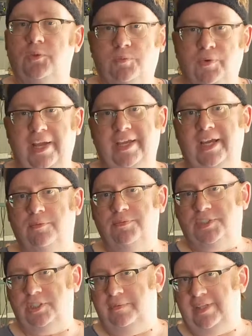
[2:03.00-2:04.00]
will break up
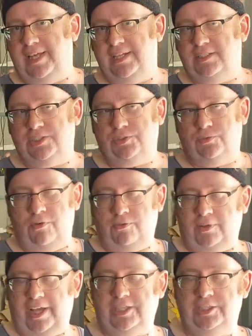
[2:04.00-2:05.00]
some of that
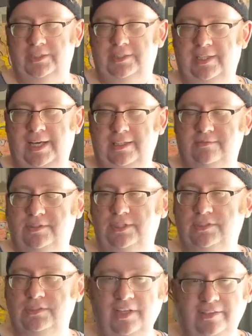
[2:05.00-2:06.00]
reflection and
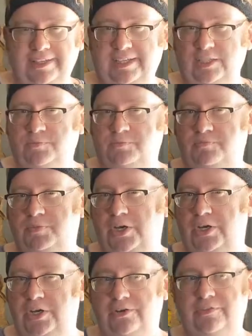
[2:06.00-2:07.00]
because nothing is
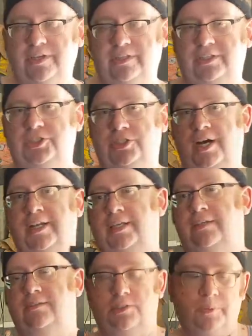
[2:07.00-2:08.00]
perfectly
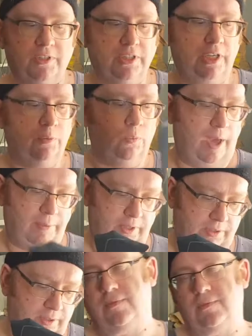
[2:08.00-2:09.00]
shiny especially a
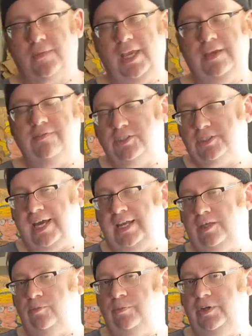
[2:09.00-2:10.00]
weapon even just
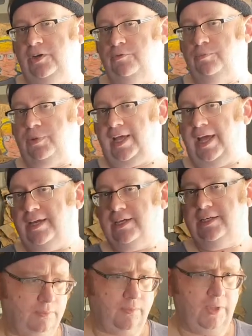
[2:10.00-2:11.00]
adding a bit of
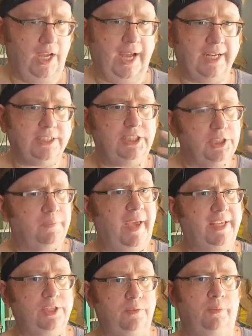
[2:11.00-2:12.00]
black actually just
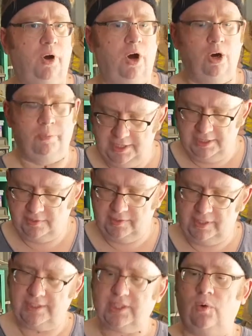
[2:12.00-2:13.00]
makes it pop some
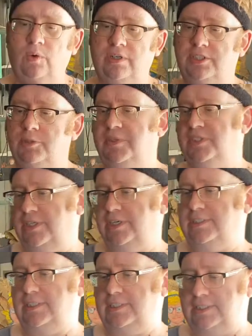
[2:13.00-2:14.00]
of this I want it to be
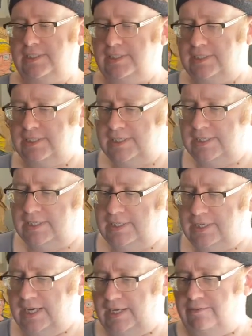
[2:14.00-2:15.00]
dirty
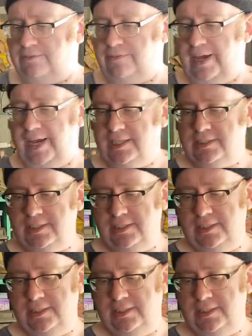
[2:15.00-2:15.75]
and in fact